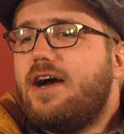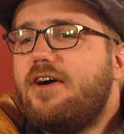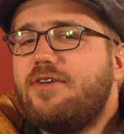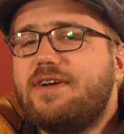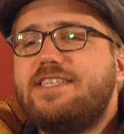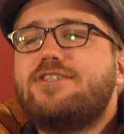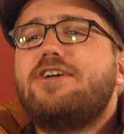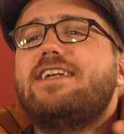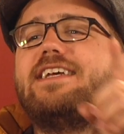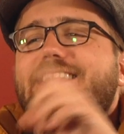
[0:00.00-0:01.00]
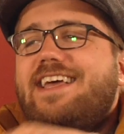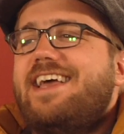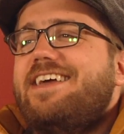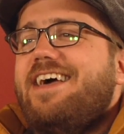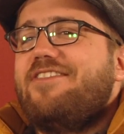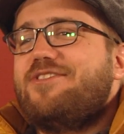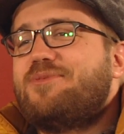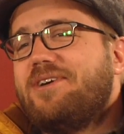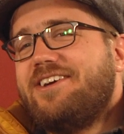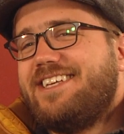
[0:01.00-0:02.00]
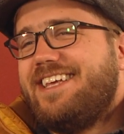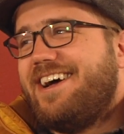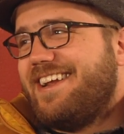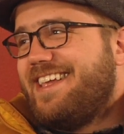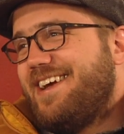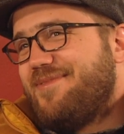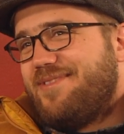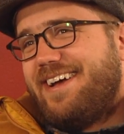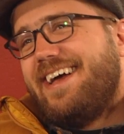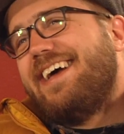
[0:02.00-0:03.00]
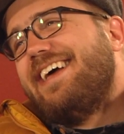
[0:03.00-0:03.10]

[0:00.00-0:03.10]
oh, he's starting to get the hang of how this works on the camera.